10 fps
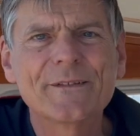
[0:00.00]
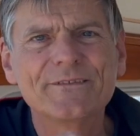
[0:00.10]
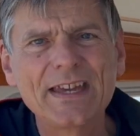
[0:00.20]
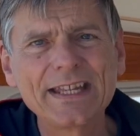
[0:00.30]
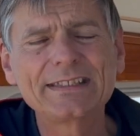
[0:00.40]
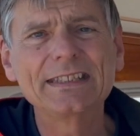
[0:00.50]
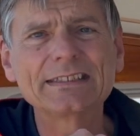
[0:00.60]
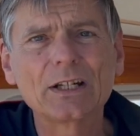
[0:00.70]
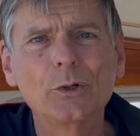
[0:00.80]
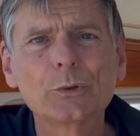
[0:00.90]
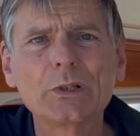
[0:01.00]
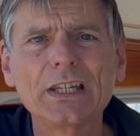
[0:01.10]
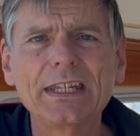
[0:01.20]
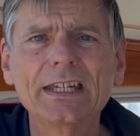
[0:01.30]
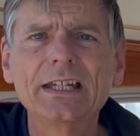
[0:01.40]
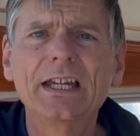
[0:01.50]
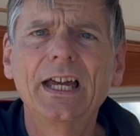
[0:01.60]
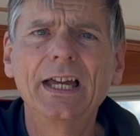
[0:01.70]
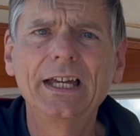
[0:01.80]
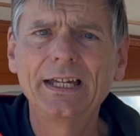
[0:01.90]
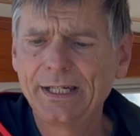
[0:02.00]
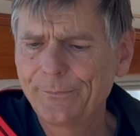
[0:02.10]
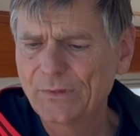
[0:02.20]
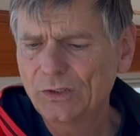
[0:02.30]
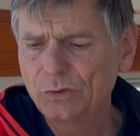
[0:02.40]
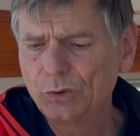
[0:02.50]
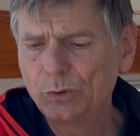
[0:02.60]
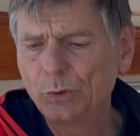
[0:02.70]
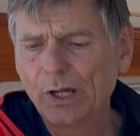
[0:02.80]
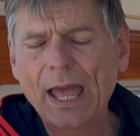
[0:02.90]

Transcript: that is only to